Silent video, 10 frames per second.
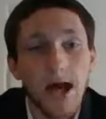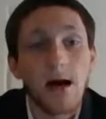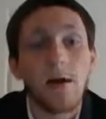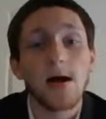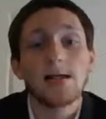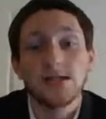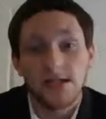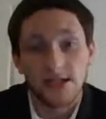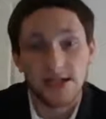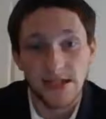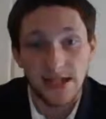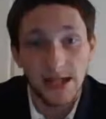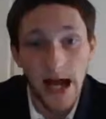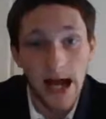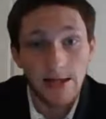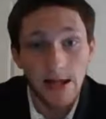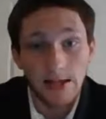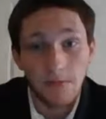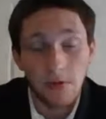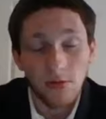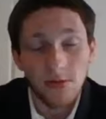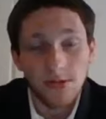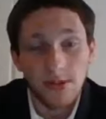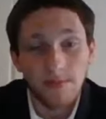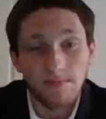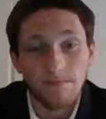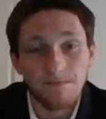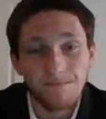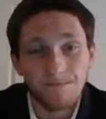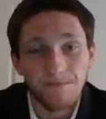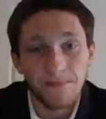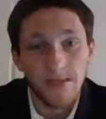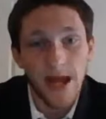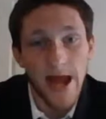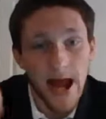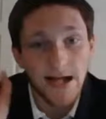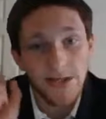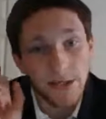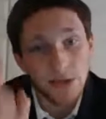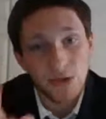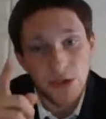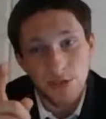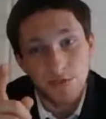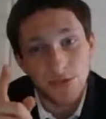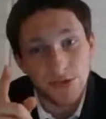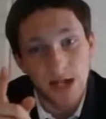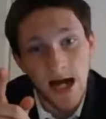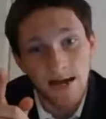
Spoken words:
Now on to the scene that I like the most. And YouTube, do